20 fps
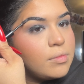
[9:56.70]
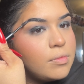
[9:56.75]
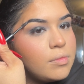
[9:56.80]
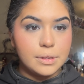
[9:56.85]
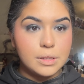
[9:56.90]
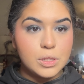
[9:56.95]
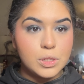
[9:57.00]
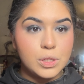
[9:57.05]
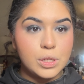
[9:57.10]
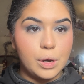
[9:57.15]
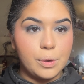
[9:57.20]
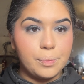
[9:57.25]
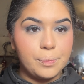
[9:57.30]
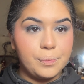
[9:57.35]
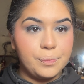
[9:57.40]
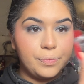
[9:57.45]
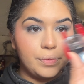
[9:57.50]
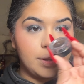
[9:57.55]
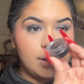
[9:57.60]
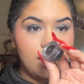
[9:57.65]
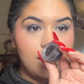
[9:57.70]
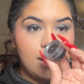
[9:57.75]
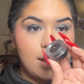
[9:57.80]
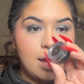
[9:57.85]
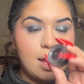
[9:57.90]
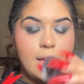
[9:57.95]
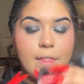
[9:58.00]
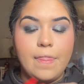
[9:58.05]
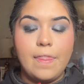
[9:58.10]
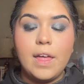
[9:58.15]
So
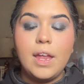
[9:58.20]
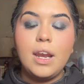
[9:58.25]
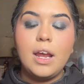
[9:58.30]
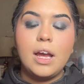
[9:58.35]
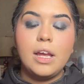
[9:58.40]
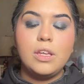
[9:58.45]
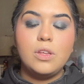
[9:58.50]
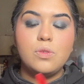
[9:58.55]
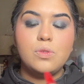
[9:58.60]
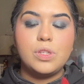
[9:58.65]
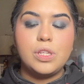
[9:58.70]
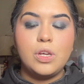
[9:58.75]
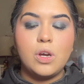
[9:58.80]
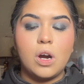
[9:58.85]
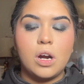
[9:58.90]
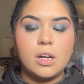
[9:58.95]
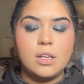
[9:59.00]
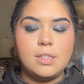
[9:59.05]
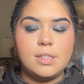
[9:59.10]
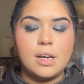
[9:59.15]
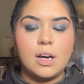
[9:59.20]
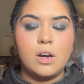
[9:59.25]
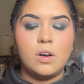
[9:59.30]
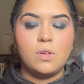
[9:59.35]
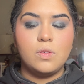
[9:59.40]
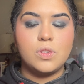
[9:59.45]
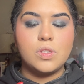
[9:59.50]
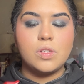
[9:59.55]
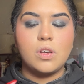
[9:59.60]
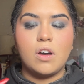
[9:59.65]
then I use the
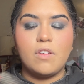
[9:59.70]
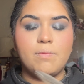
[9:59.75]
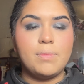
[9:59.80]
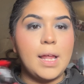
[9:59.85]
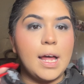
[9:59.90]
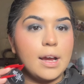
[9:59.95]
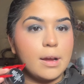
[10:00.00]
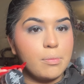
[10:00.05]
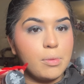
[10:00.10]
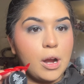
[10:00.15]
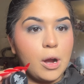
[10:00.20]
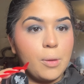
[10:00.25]
Ardell Soft Black Brow